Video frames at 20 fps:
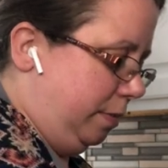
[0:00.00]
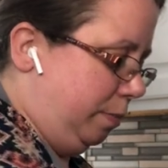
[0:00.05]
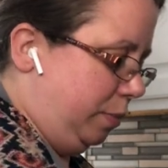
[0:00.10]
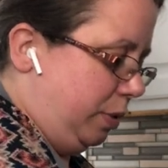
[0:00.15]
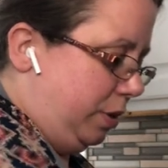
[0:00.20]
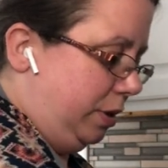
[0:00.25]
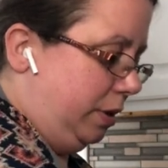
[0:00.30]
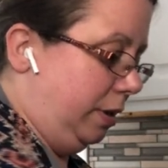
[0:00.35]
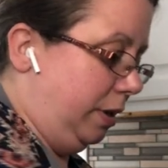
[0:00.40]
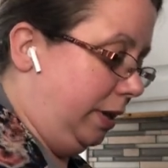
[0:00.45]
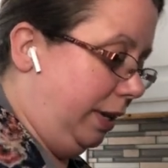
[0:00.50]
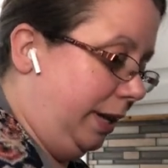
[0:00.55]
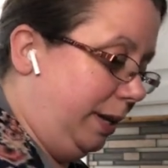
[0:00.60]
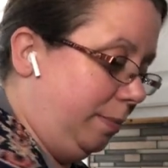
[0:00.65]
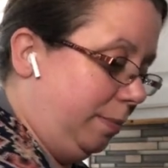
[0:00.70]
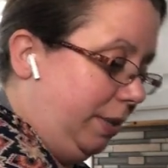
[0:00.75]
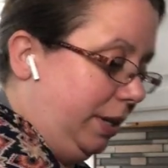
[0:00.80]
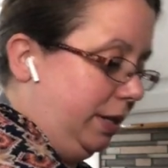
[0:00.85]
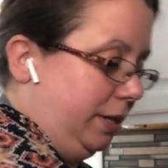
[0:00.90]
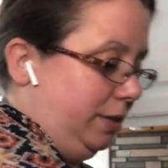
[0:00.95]
Put it all in
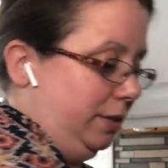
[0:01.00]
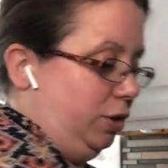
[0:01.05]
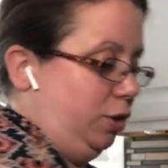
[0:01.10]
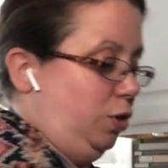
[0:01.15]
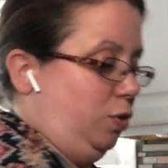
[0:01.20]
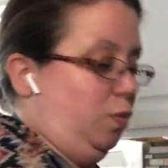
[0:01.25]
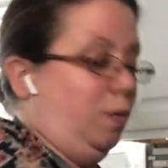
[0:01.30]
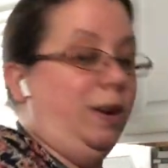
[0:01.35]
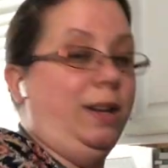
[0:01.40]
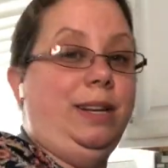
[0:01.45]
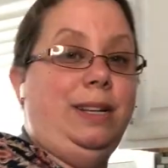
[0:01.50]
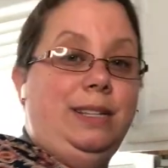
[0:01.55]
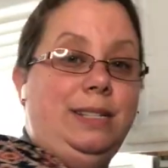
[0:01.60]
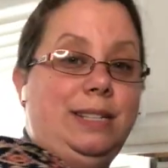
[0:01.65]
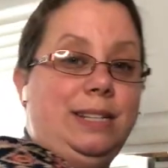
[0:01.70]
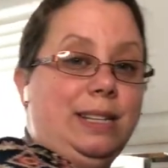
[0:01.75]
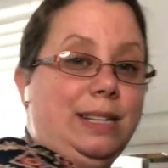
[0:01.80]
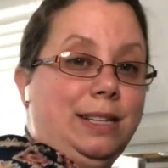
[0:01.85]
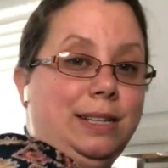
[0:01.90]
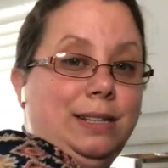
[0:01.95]
because you want
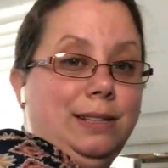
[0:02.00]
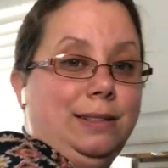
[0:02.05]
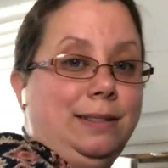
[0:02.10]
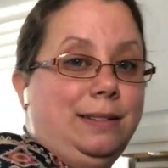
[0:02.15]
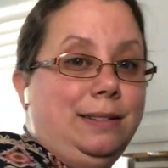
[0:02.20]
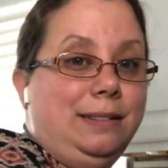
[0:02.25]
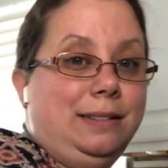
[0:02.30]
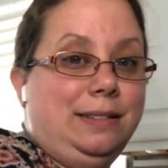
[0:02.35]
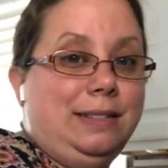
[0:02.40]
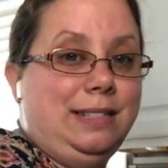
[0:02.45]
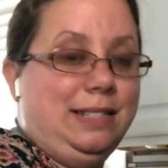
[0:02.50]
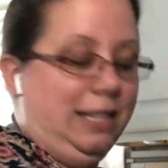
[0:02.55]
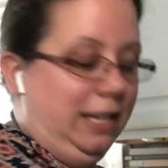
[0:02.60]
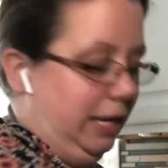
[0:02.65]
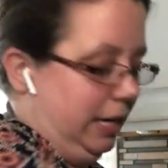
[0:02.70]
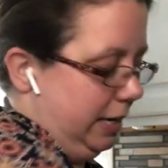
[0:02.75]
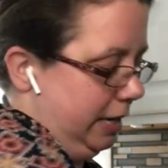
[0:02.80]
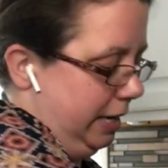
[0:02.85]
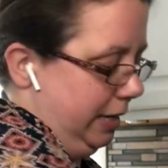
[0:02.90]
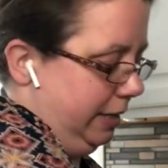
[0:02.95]
it to
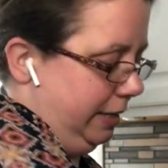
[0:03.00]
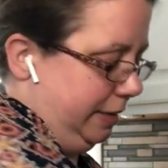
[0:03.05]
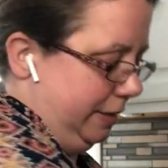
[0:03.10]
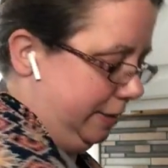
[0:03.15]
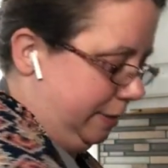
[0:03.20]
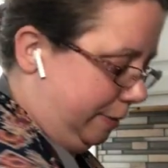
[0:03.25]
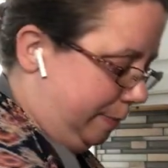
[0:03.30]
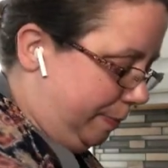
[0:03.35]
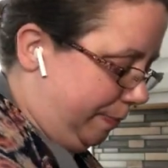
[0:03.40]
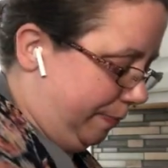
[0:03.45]
get nice.